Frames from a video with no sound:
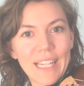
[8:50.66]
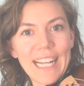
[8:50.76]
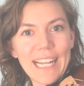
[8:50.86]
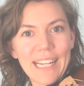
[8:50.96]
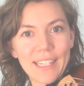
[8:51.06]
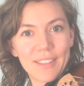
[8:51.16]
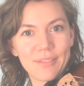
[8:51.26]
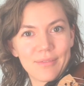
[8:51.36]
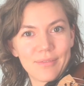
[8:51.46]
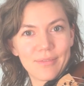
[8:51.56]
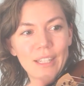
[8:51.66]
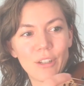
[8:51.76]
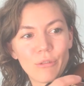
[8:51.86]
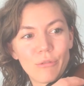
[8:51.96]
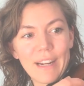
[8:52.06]
E.
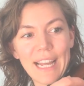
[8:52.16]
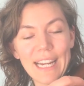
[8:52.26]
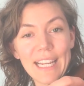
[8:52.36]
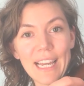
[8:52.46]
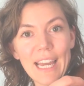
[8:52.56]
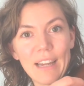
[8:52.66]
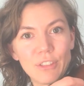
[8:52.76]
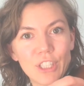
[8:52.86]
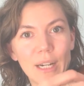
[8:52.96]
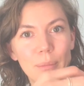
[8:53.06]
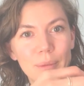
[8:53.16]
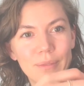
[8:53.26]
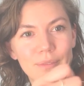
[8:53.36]
Ready, F sharp.